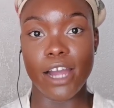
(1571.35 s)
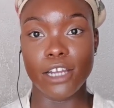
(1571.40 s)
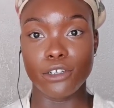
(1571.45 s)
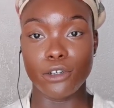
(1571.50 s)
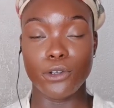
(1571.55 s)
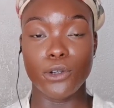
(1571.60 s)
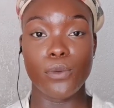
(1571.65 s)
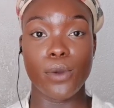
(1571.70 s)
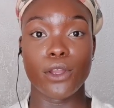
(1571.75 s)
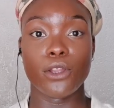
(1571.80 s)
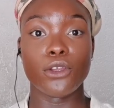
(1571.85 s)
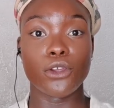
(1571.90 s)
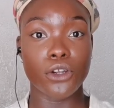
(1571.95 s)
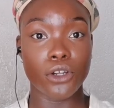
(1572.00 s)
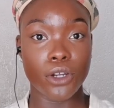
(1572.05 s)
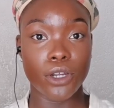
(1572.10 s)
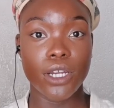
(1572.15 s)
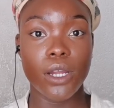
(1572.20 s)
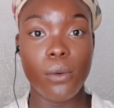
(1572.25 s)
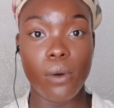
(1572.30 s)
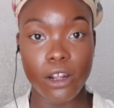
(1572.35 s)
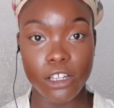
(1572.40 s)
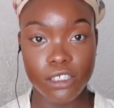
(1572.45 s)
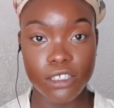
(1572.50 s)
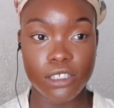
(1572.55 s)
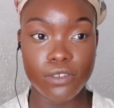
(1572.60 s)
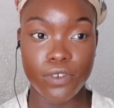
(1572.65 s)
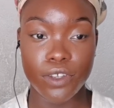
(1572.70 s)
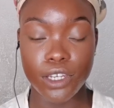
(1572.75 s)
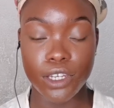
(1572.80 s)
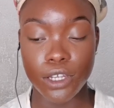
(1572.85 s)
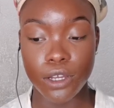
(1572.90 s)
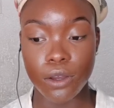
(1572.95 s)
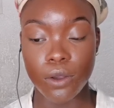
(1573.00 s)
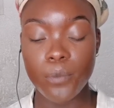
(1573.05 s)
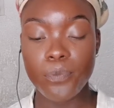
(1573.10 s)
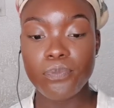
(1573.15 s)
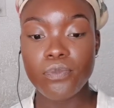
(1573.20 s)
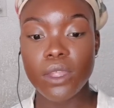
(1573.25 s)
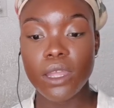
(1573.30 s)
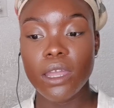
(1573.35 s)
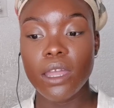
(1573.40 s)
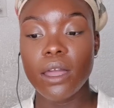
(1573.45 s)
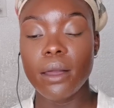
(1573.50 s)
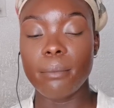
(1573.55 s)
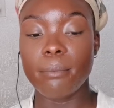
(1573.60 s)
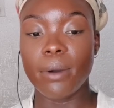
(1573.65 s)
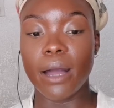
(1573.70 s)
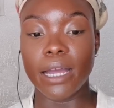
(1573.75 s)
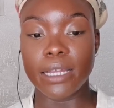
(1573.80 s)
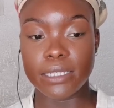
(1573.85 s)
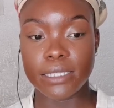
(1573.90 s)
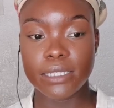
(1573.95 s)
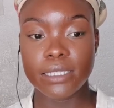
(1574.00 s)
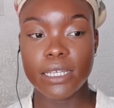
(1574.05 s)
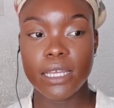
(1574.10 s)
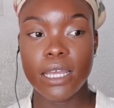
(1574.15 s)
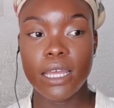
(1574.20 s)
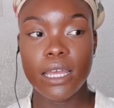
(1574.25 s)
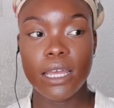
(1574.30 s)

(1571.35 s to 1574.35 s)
I don't know when you're gonna watch this video, but